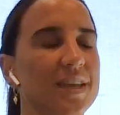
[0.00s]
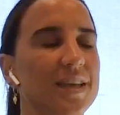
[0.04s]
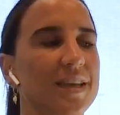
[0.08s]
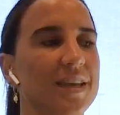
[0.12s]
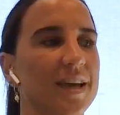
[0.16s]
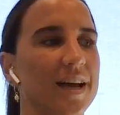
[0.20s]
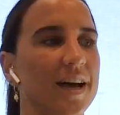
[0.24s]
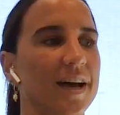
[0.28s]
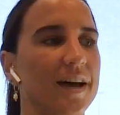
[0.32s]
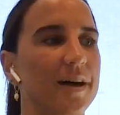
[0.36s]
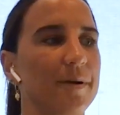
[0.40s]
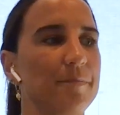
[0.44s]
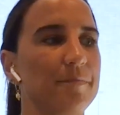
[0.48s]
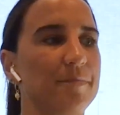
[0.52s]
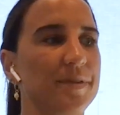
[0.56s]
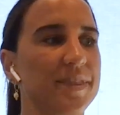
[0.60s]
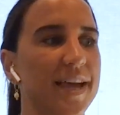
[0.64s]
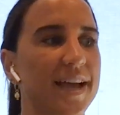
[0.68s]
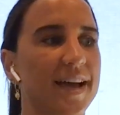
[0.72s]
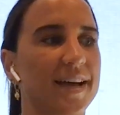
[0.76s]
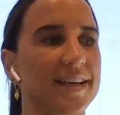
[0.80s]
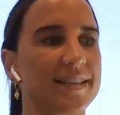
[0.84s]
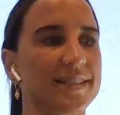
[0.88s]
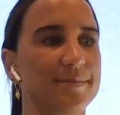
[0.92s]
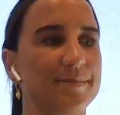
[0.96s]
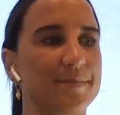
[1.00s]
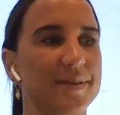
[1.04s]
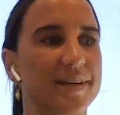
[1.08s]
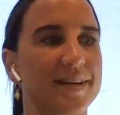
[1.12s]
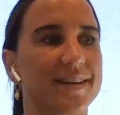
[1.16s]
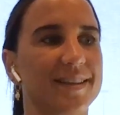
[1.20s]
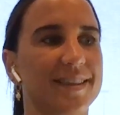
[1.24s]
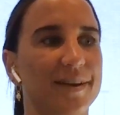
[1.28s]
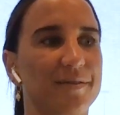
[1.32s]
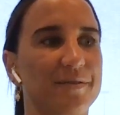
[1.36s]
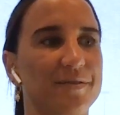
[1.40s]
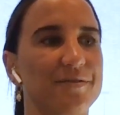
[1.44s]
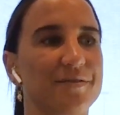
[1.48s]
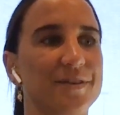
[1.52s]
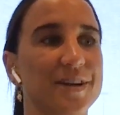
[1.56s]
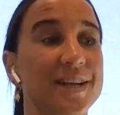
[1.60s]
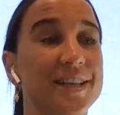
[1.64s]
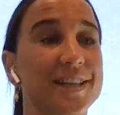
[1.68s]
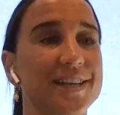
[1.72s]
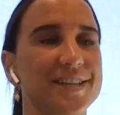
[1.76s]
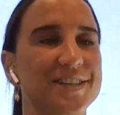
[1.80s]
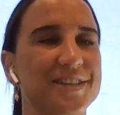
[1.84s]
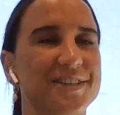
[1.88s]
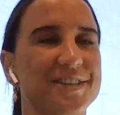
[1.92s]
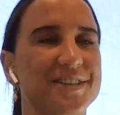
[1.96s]
But they were
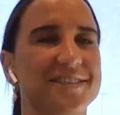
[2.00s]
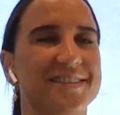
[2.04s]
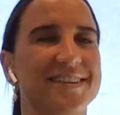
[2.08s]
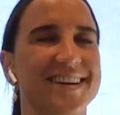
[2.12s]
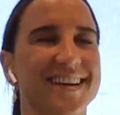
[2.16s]
really short